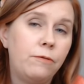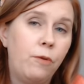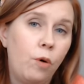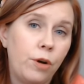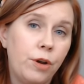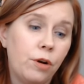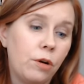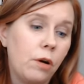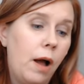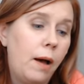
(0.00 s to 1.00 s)
for
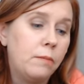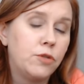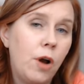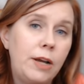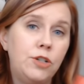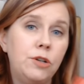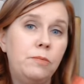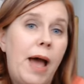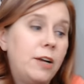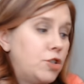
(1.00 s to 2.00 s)
your um, trying to
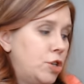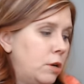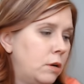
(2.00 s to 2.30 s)
match